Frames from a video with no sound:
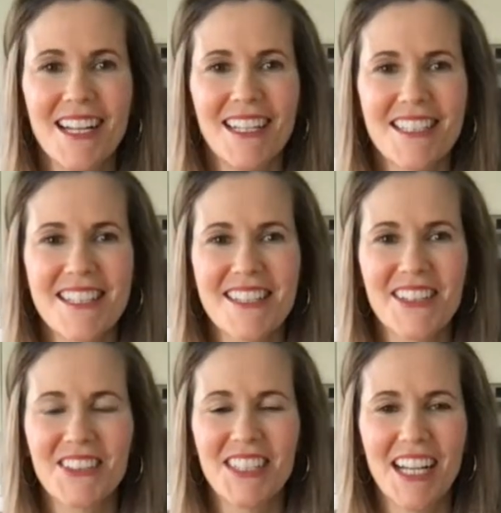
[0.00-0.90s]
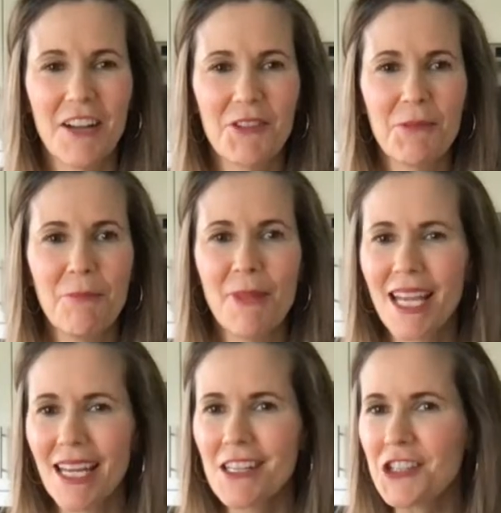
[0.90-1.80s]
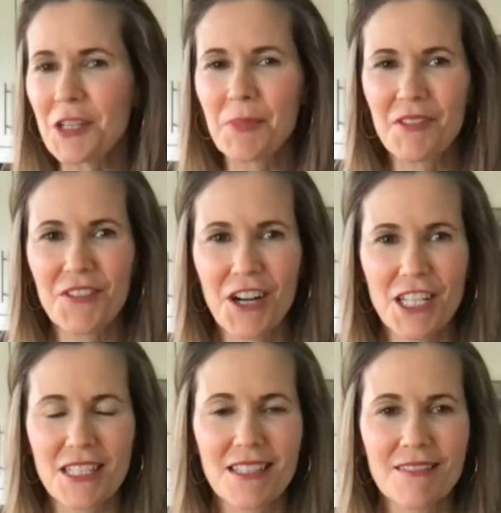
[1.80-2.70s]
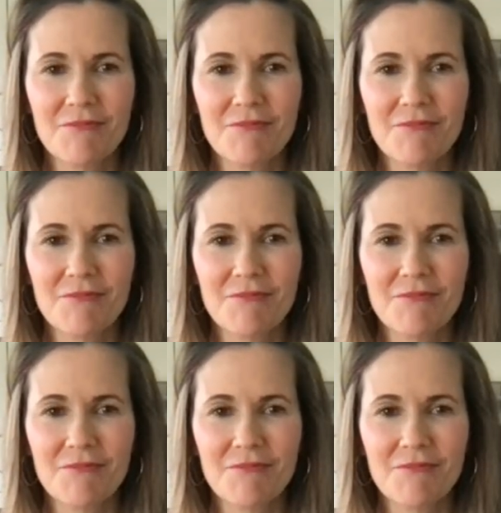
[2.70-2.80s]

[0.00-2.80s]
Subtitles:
So, have you made chickpea fries?